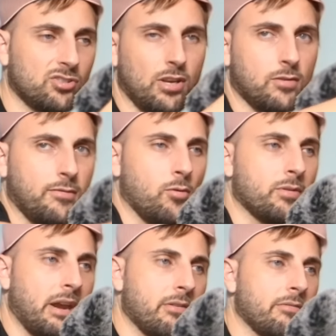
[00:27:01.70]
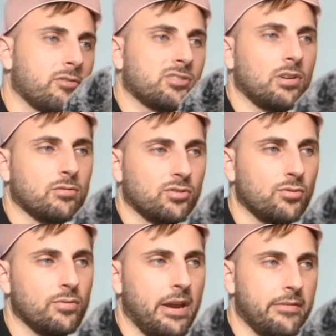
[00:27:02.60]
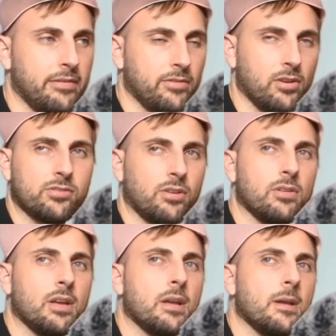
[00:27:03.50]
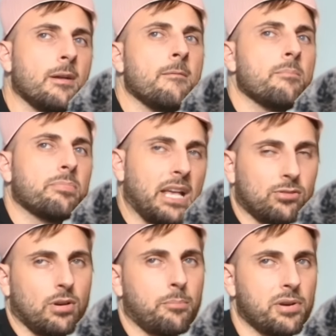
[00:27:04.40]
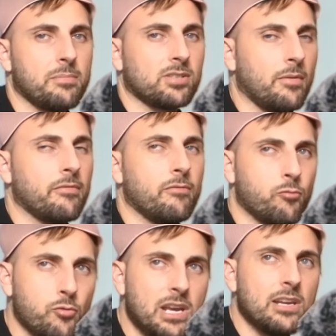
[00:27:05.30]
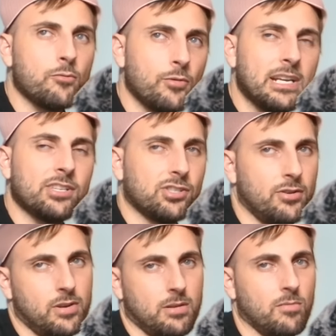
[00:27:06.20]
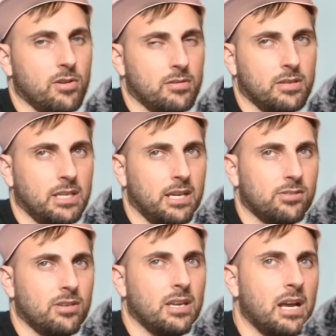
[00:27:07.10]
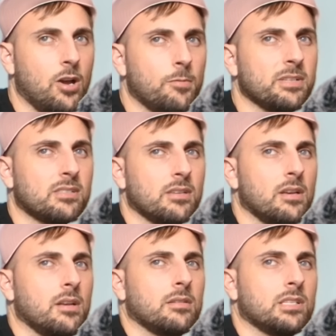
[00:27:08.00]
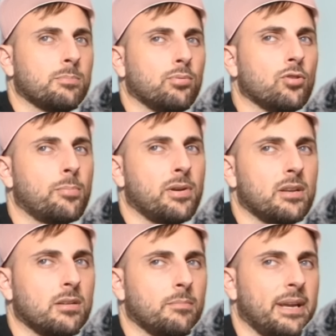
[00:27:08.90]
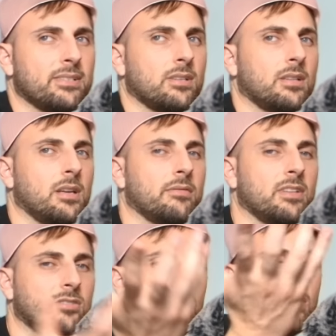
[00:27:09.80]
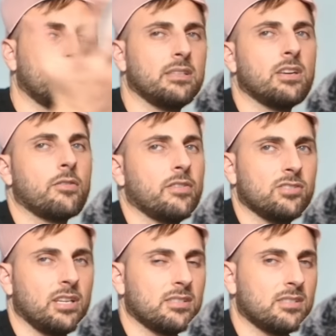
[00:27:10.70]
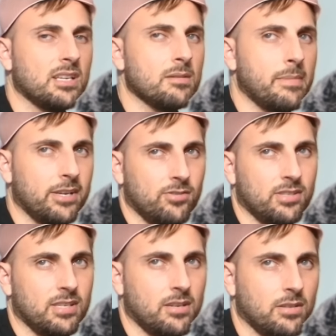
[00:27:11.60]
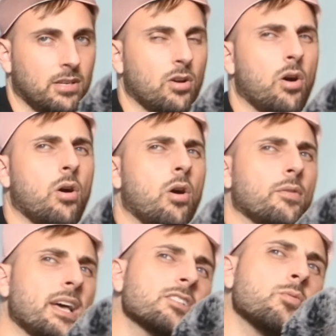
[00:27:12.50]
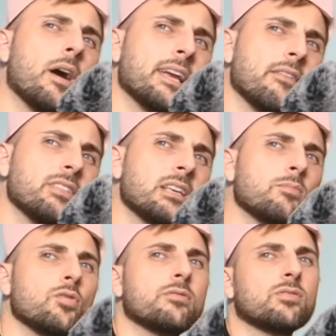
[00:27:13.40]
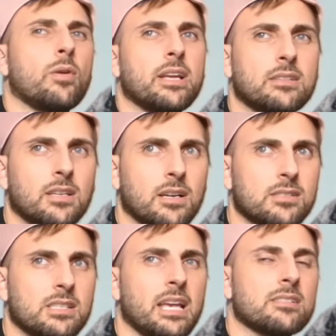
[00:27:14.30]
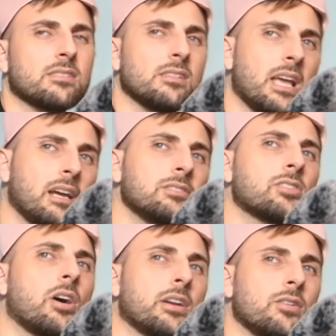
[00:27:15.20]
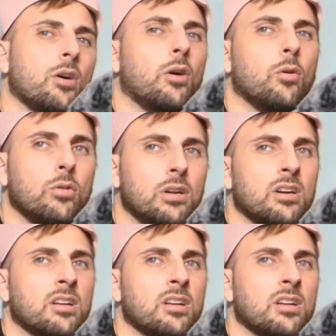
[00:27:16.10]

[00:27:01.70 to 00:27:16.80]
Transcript: cycle 4 narrative. We're a cycle 2 narrative, you know? So that's what I'm really, really cheering them on. Okay. So I hope this blueprint, basically, I've literally, like Neo, friends, you get to see the matrix now. You're like, oh, that's why everything moves the way it does. Yes. And now you kind of know